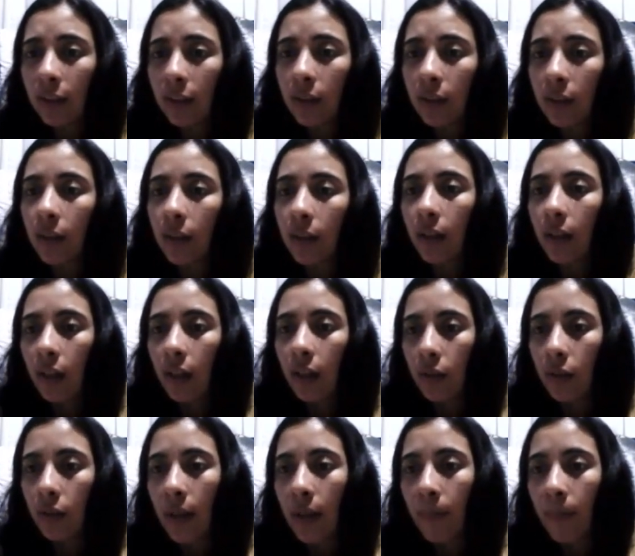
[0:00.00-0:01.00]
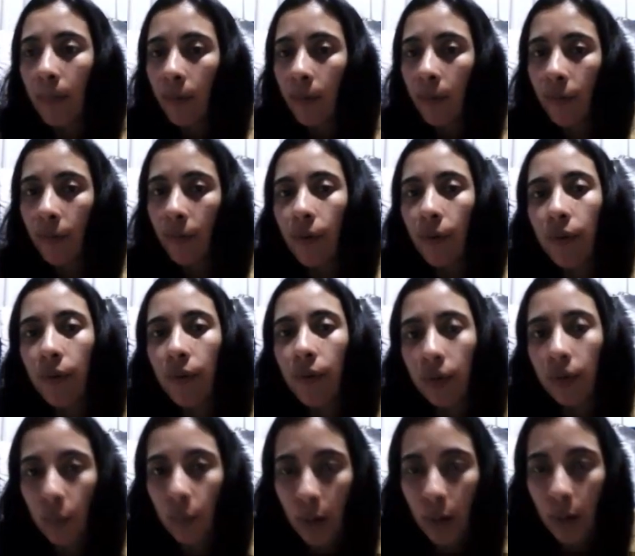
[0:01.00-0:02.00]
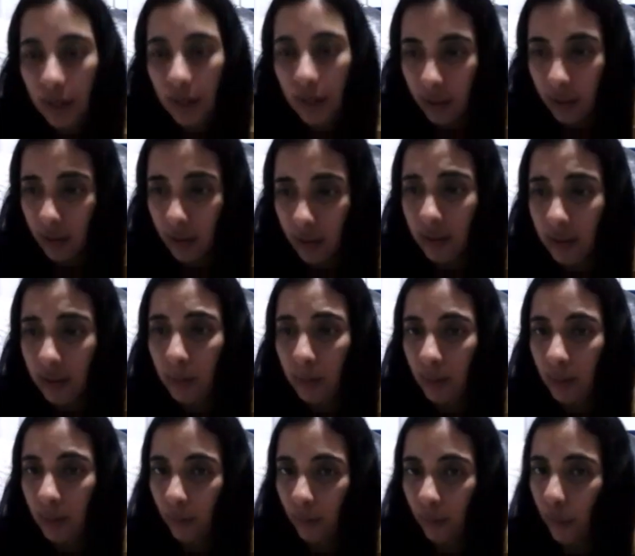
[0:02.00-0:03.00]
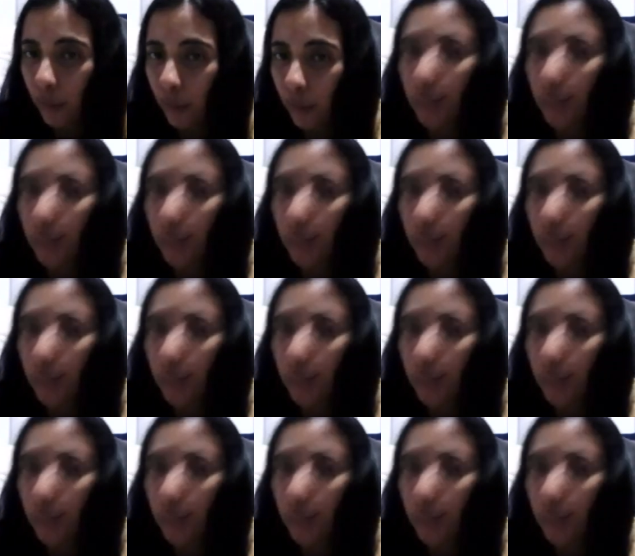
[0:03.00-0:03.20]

Once a week, a karaoke will be done.